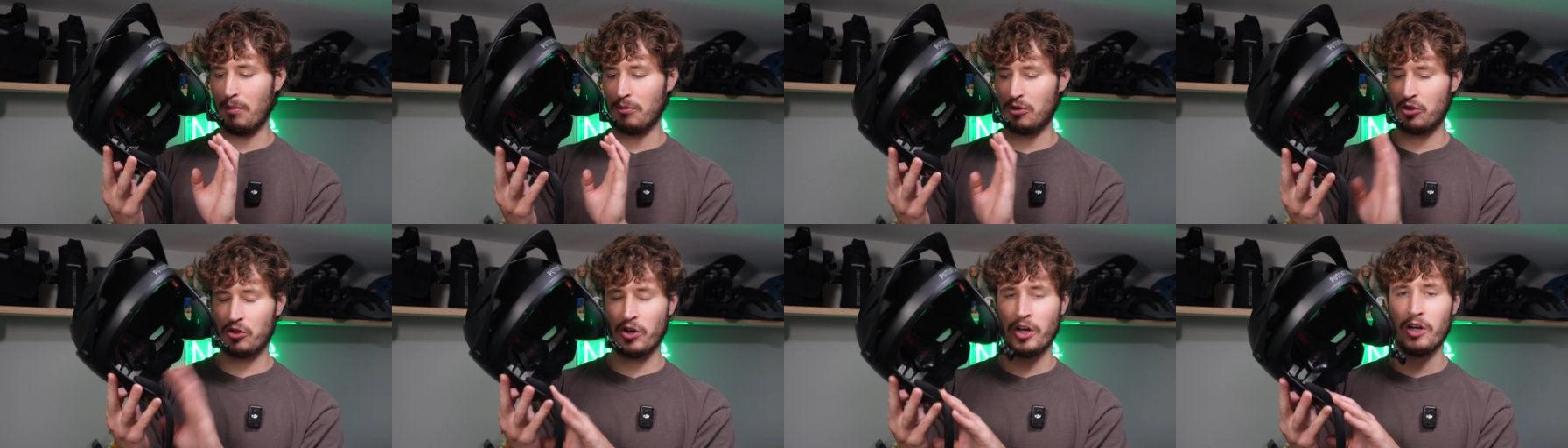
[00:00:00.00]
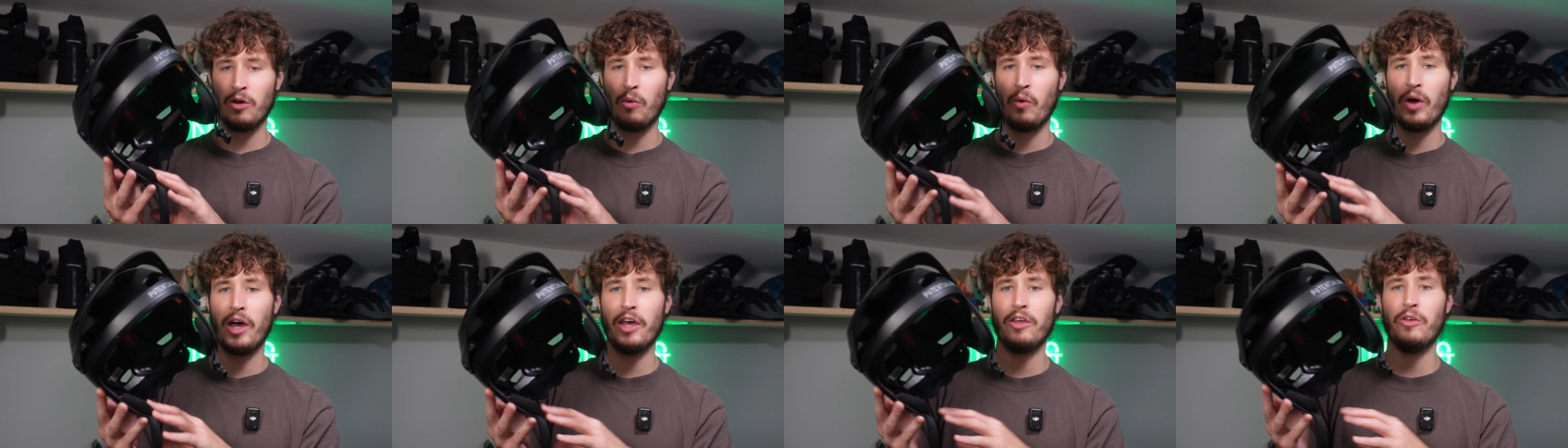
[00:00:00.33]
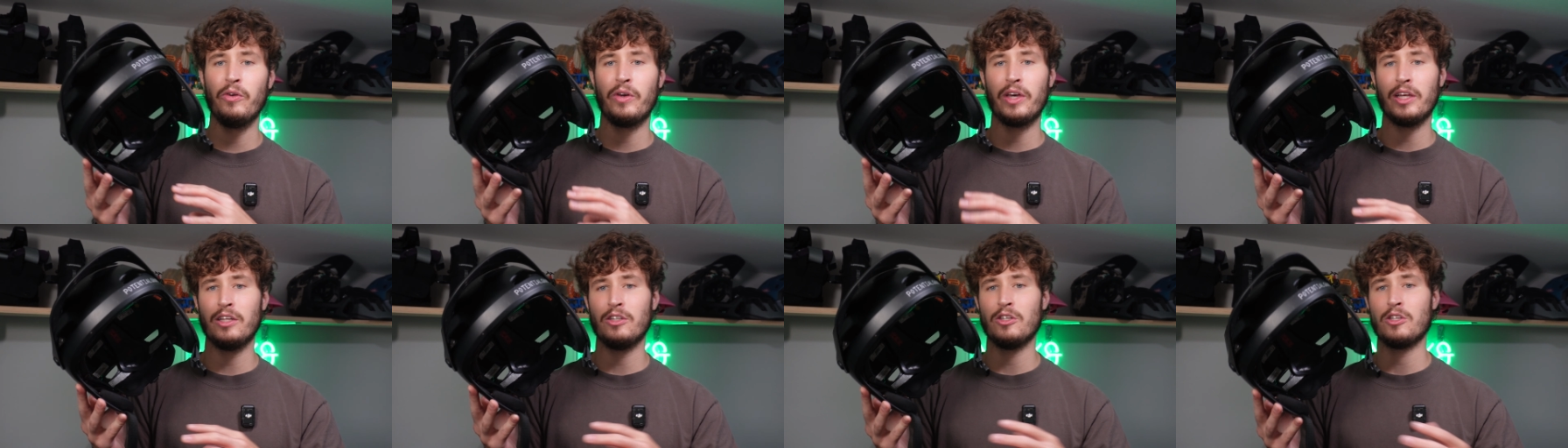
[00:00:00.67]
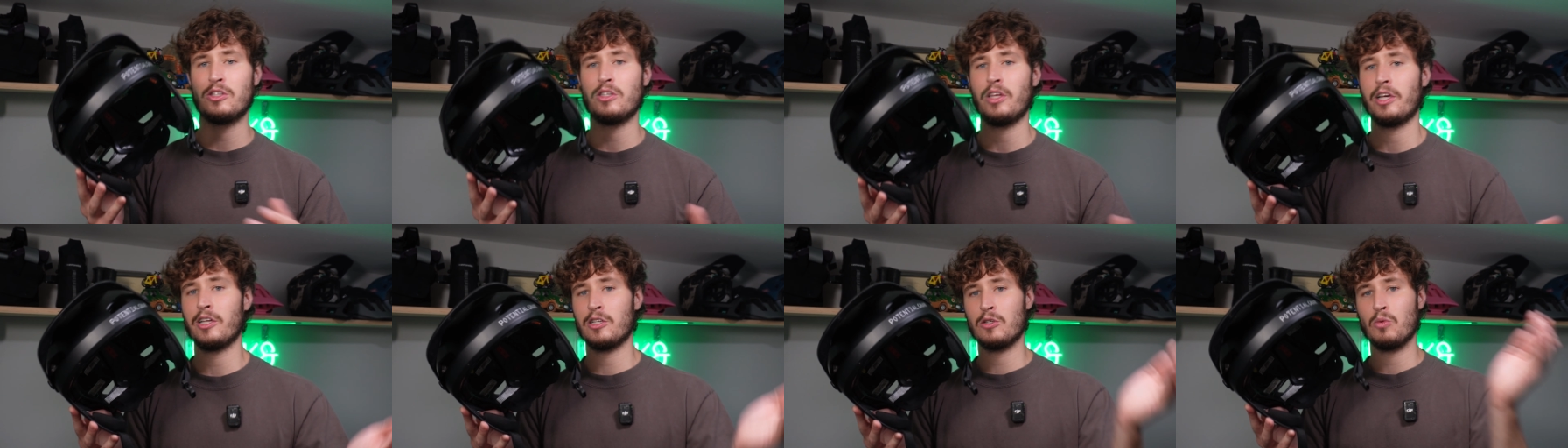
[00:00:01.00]
straight away you can
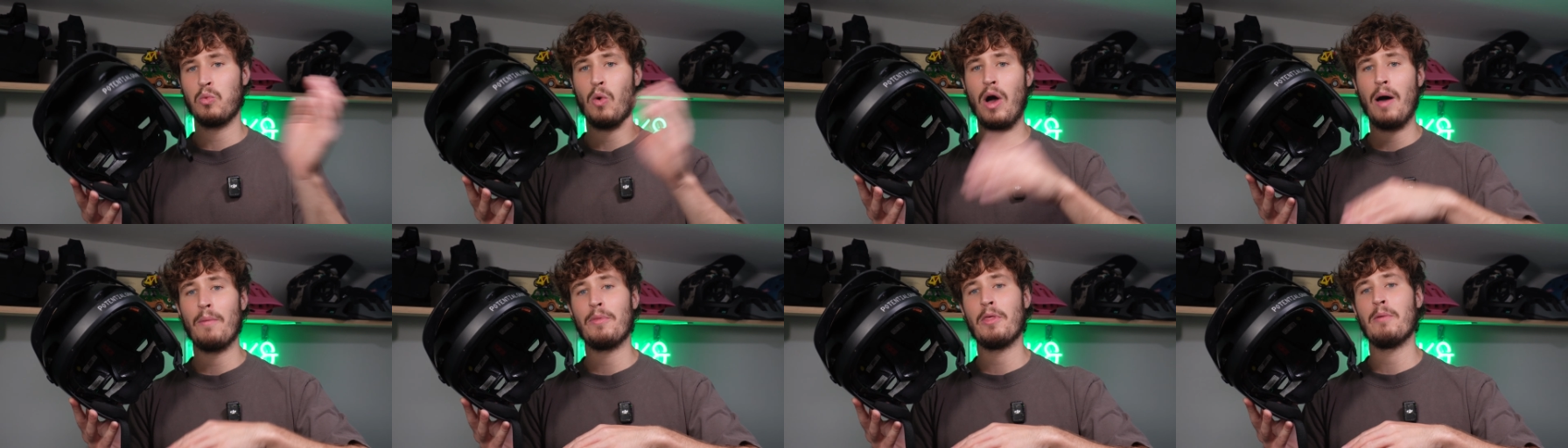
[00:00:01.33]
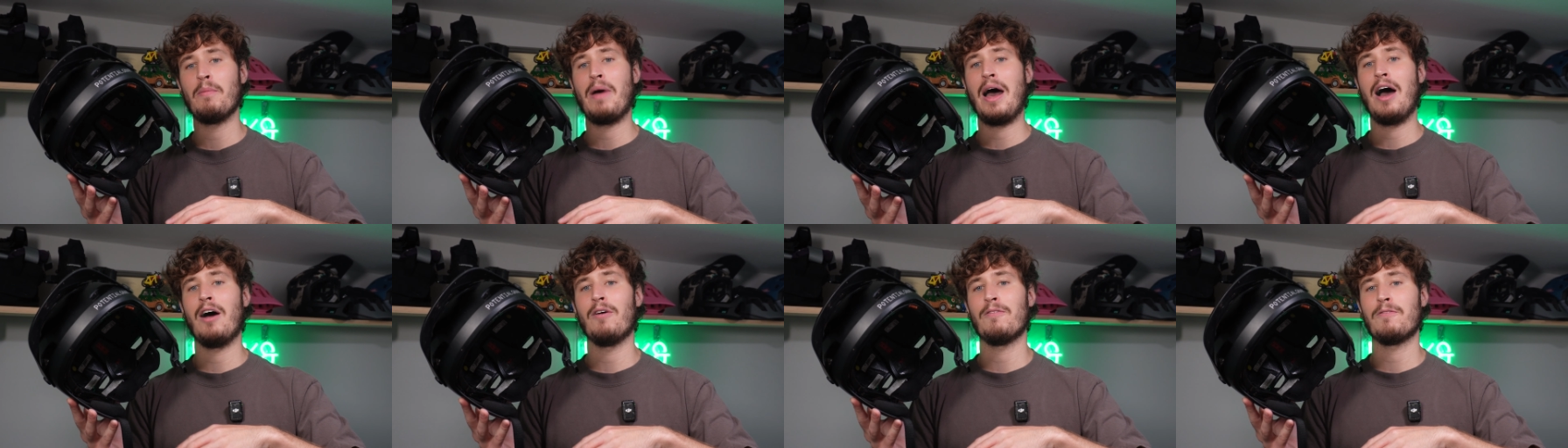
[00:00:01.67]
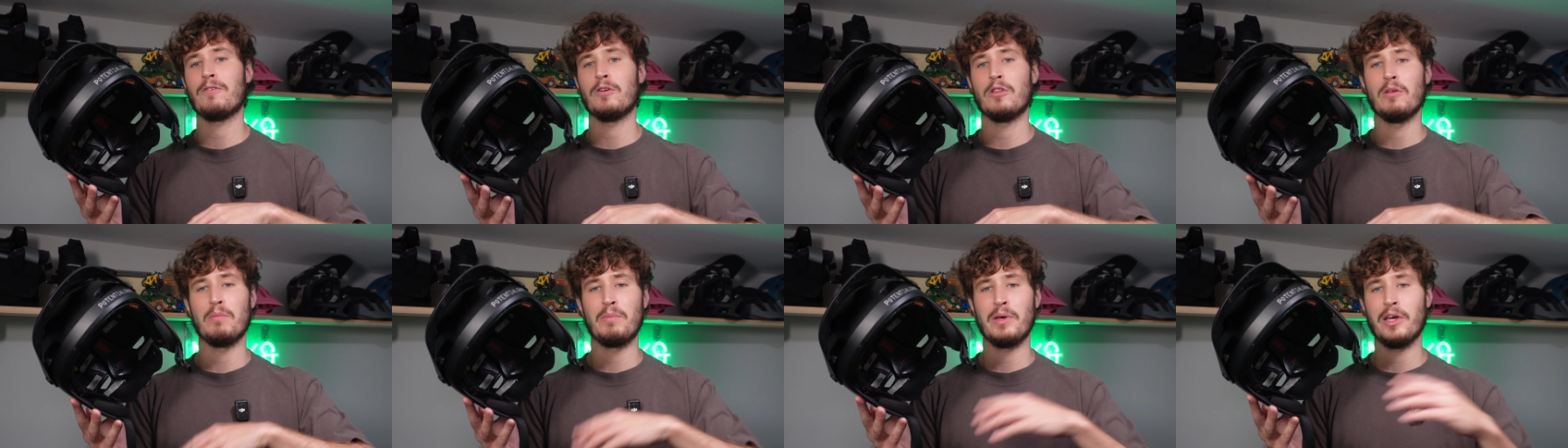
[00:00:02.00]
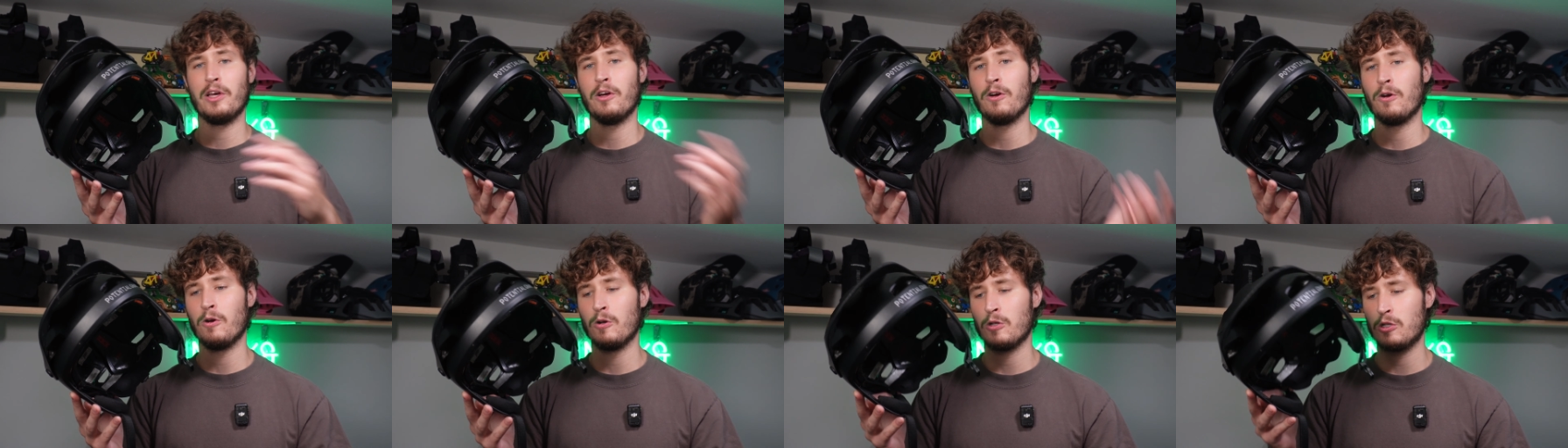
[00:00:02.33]
just like swap them out for the
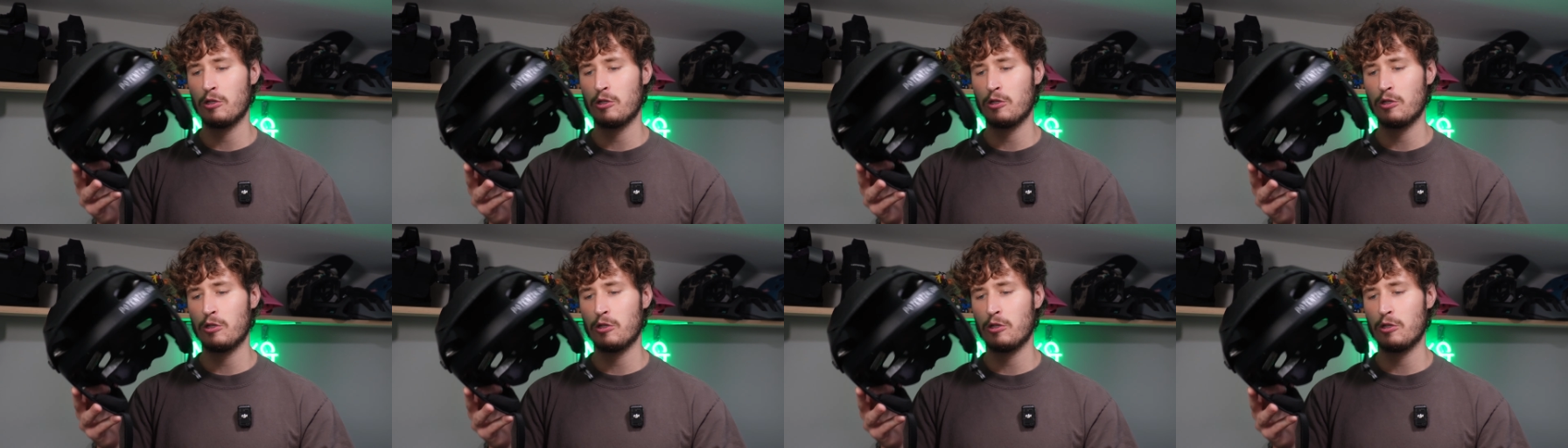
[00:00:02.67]
bigger or